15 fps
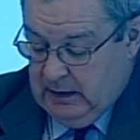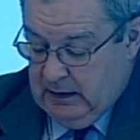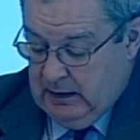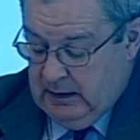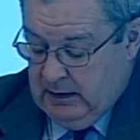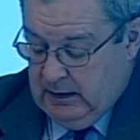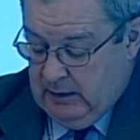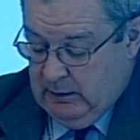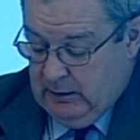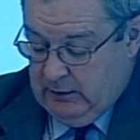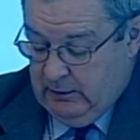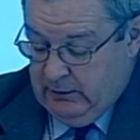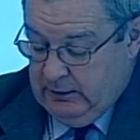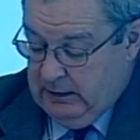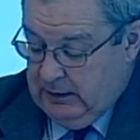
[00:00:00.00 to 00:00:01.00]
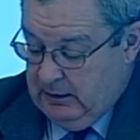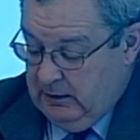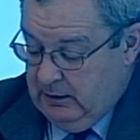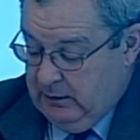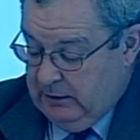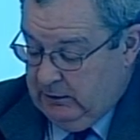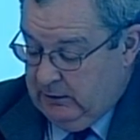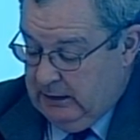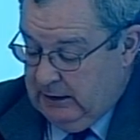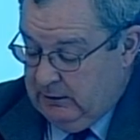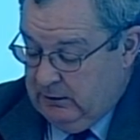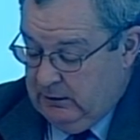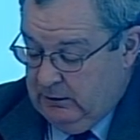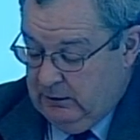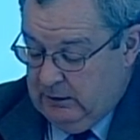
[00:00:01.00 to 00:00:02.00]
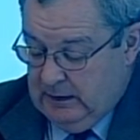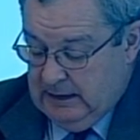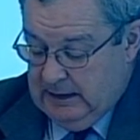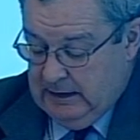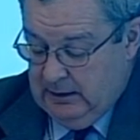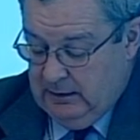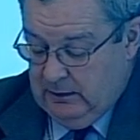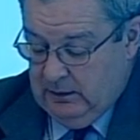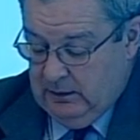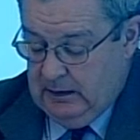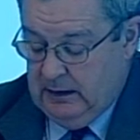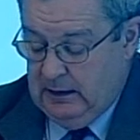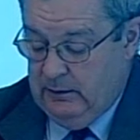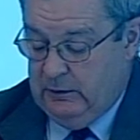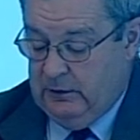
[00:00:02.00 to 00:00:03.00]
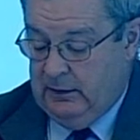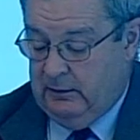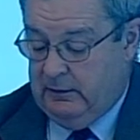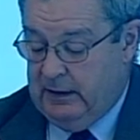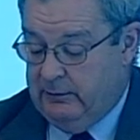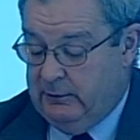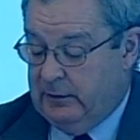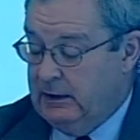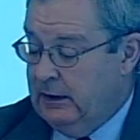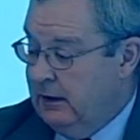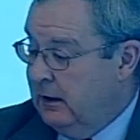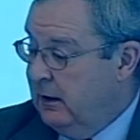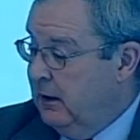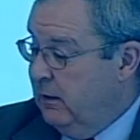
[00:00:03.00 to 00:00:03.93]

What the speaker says: across economic sectors and geographically,